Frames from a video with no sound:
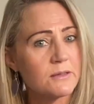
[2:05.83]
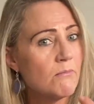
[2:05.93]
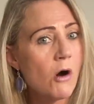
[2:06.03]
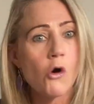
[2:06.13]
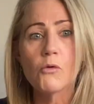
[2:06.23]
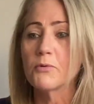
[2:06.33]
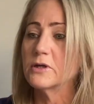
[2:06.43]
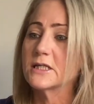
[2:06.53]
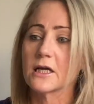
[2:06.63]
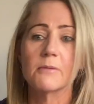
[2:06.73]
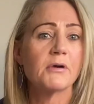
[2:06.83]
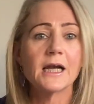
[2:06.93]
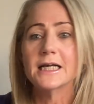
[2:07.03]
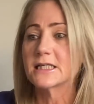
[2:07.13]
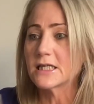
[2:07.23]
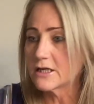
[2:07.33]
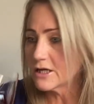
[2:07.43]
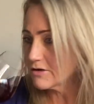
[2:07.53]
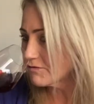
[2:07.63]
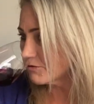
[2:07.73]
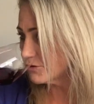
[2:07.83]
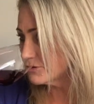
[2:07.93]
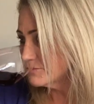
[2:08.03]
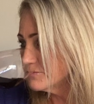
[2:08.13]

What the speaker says: mulberries, a complexity of fruit.